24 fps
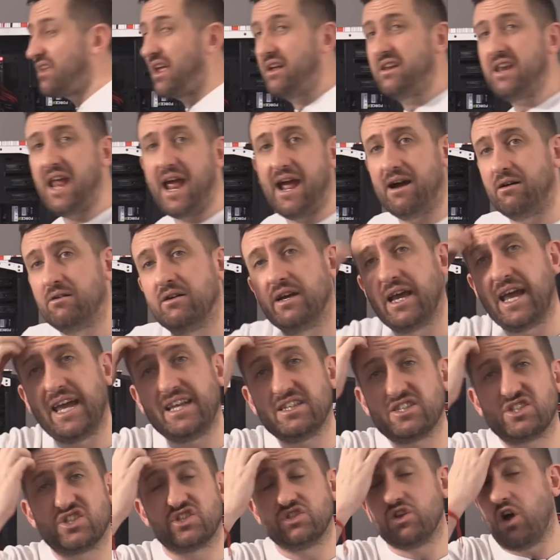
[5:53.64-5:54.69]
Now,
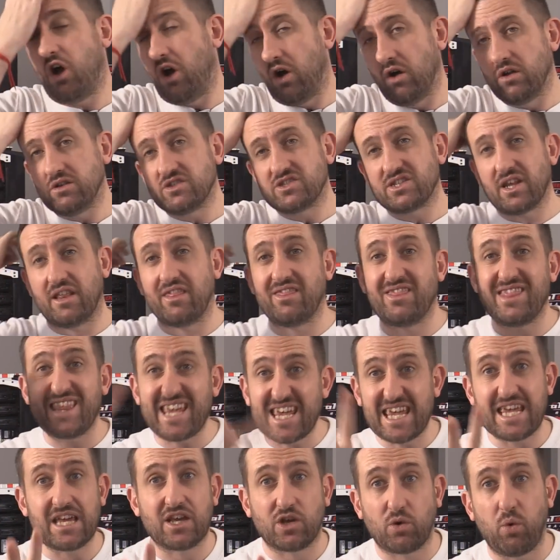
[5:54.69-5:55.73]
it's not
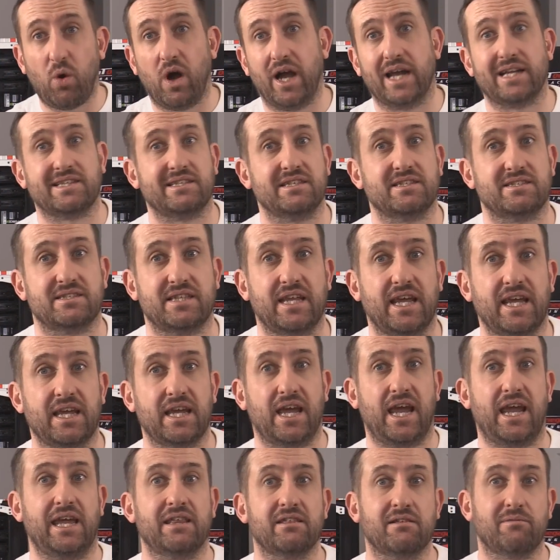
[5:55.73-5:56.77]
the quietest thing
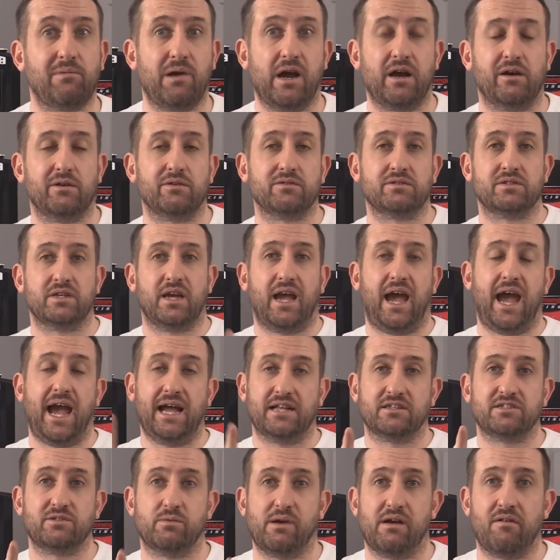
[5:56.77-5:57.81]
in the world
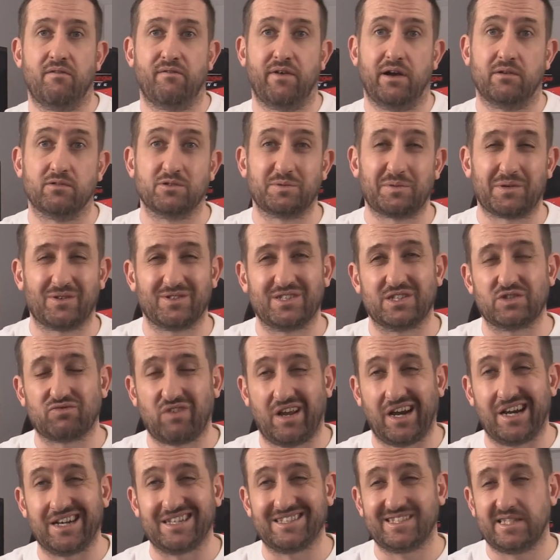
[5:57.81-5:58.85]
at 12 volts, because it's
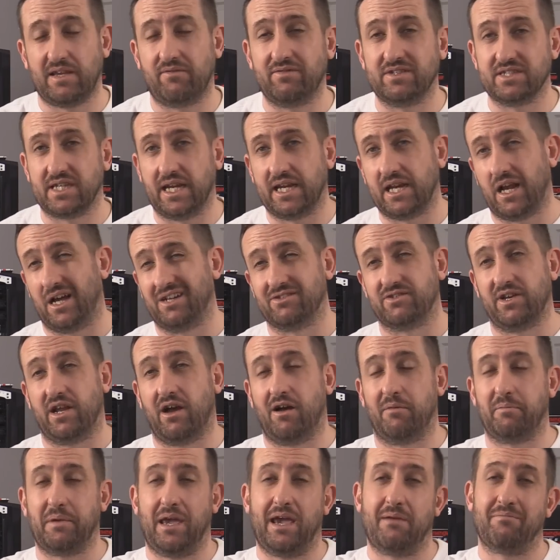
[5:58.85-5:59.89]
running at 1700
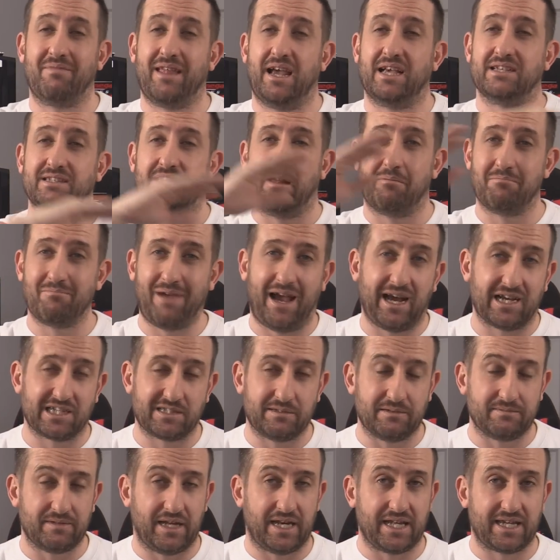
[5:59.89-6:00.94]
RPM, that is the
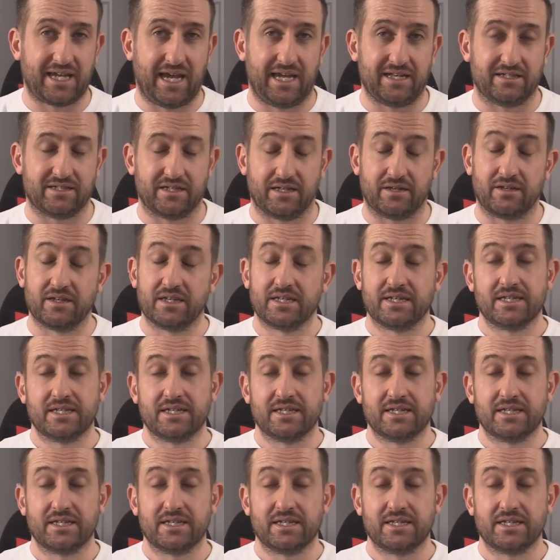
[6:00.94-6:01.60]
maximum that it can do.